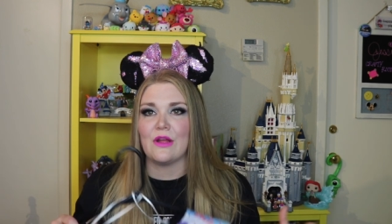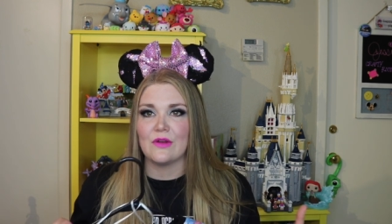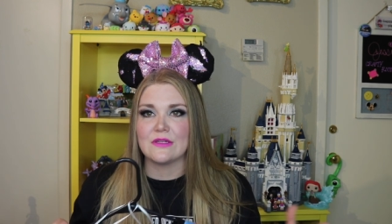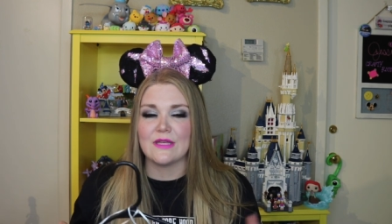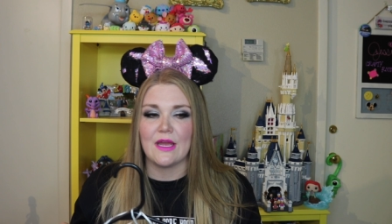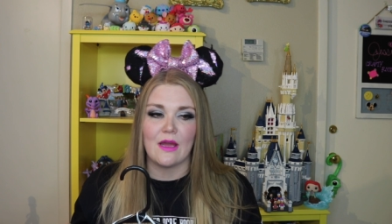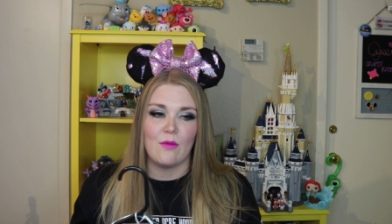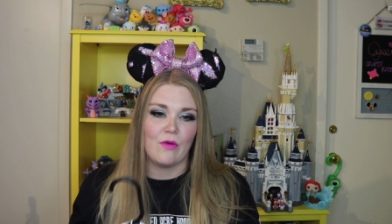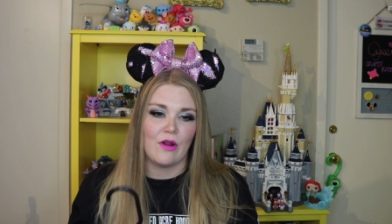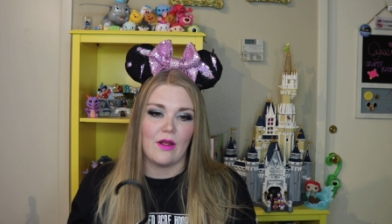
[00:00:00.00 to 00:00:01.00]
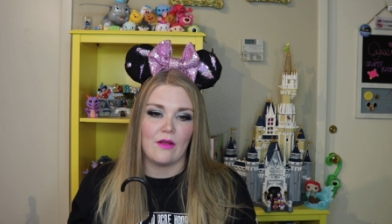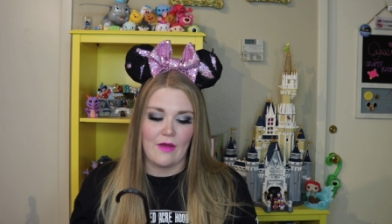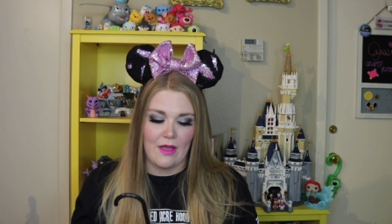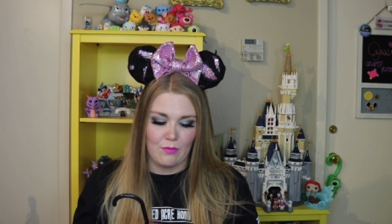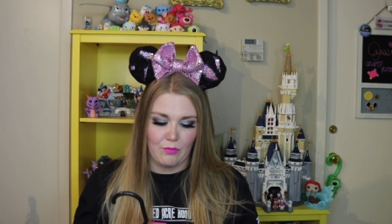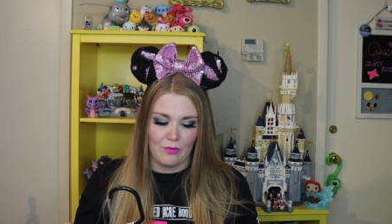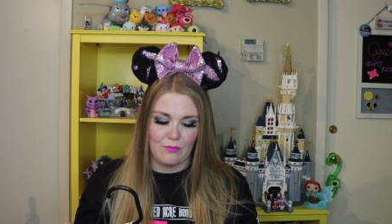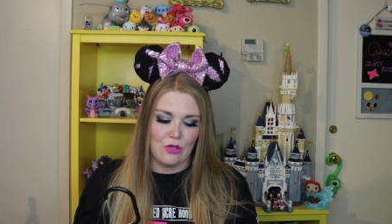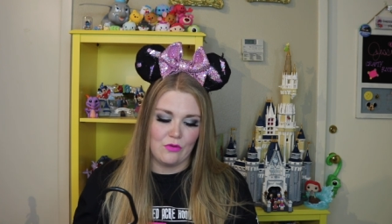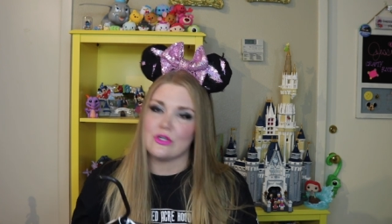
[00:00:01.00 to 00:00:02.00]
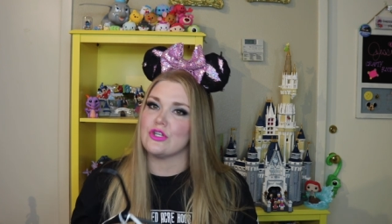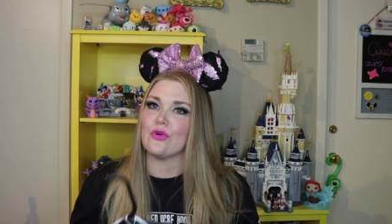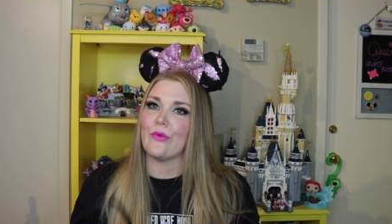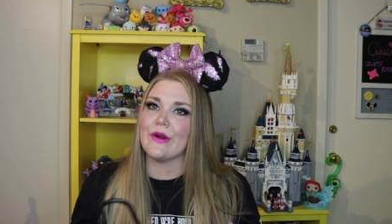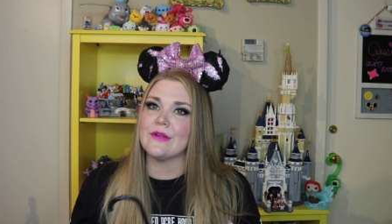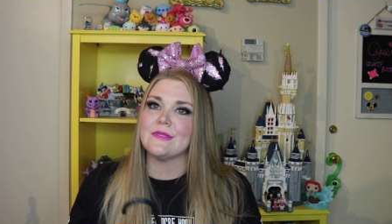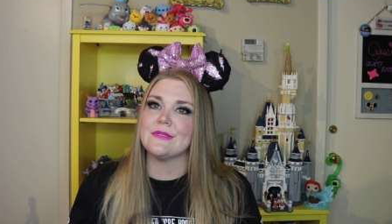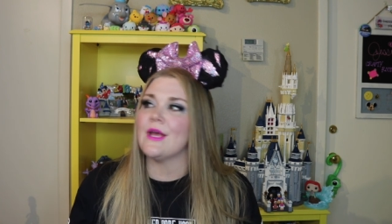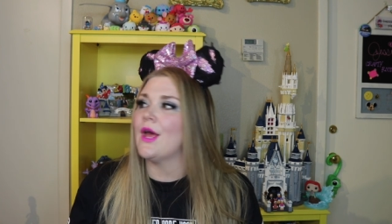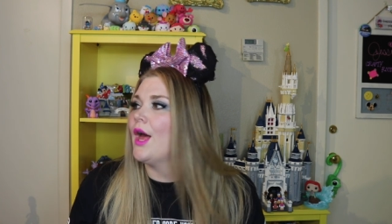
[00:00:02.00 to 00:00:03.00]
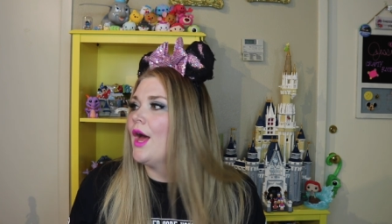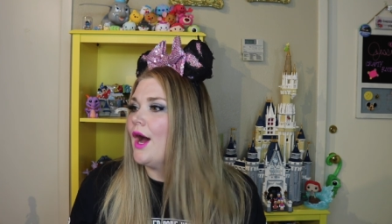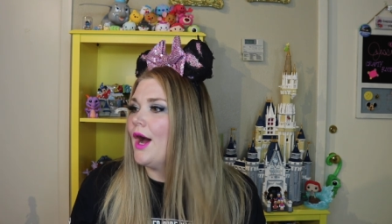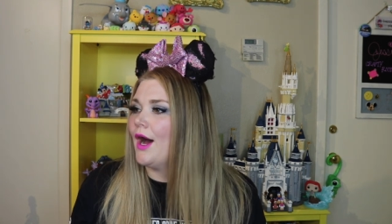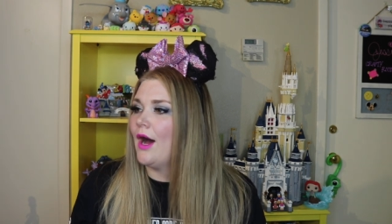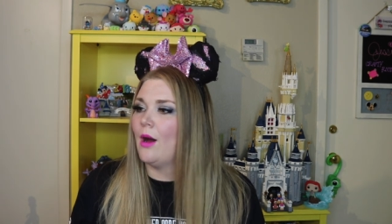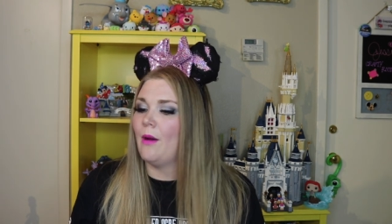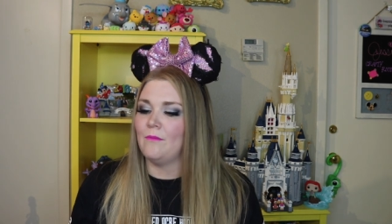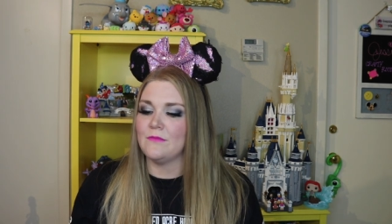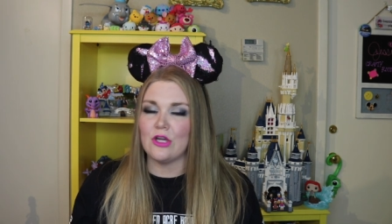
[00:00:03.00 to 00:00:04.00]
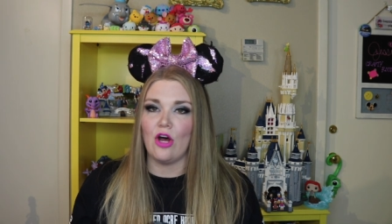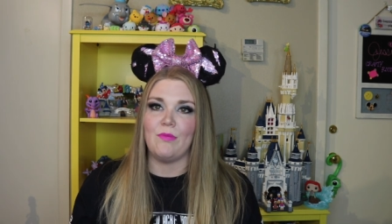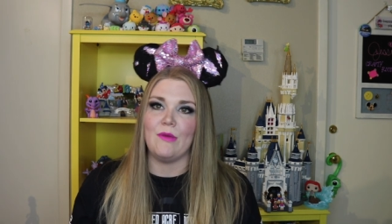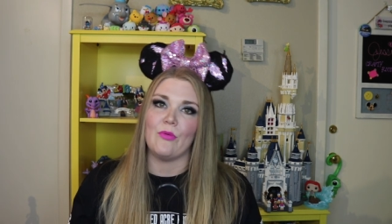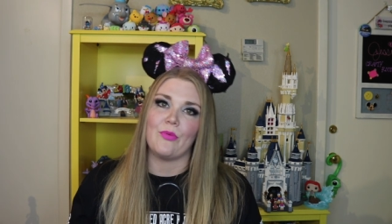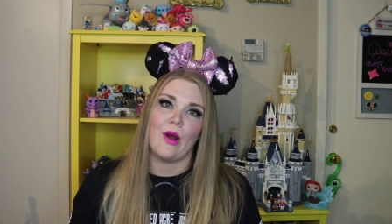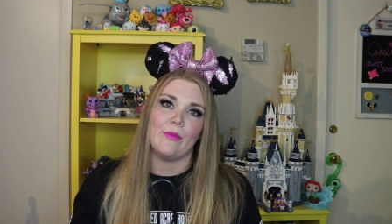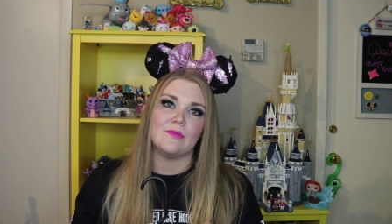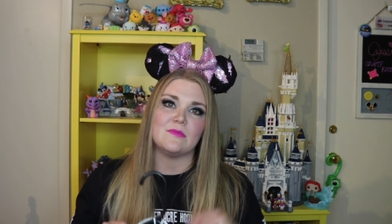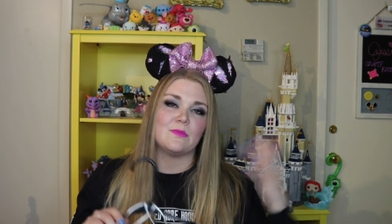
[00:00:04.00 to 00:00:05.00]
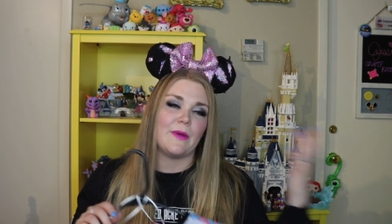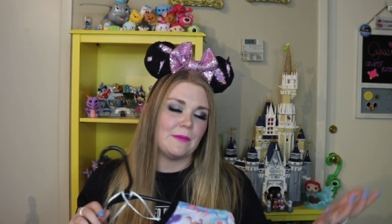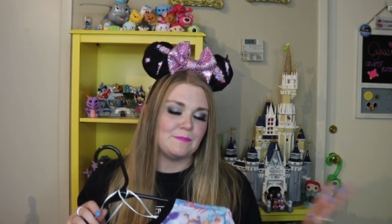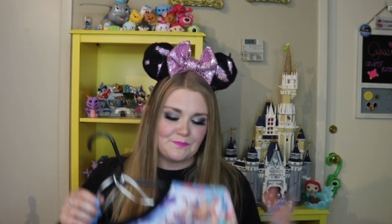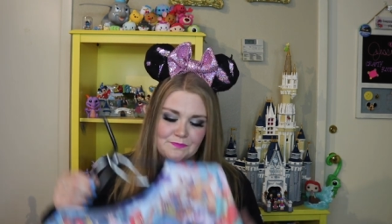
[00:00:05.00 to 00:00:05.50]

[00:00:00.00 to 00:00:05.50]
It looks like I'm wearing like Bermuda shorts, tall people problems, but